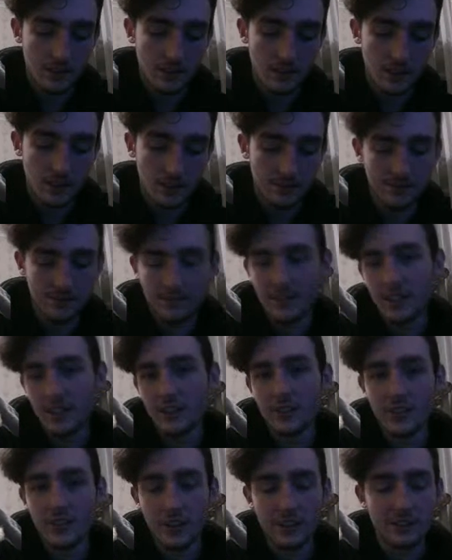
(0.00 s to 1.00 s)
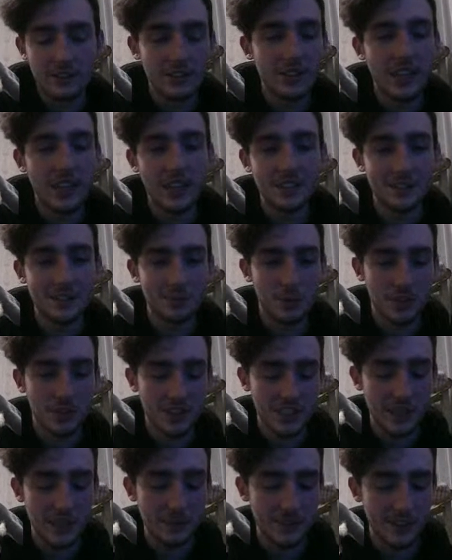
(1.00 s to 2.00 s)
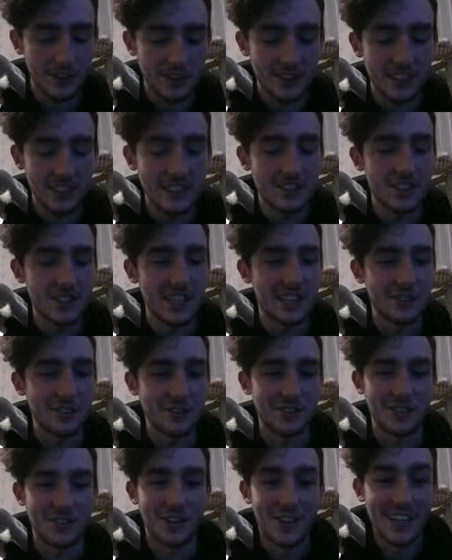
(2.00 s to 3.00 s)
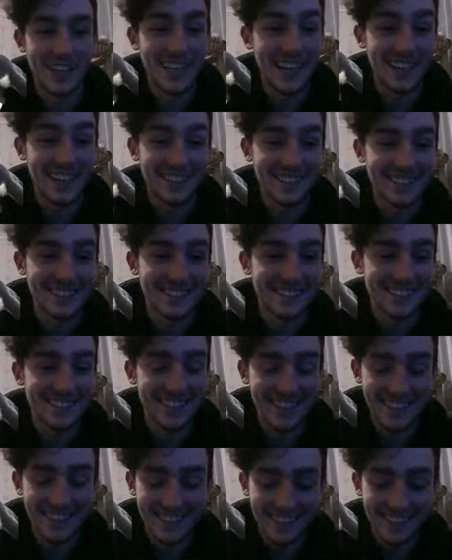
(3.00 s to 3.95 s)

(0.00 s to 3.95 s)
Although you can just watch the episode on his channel, it's already out on his side.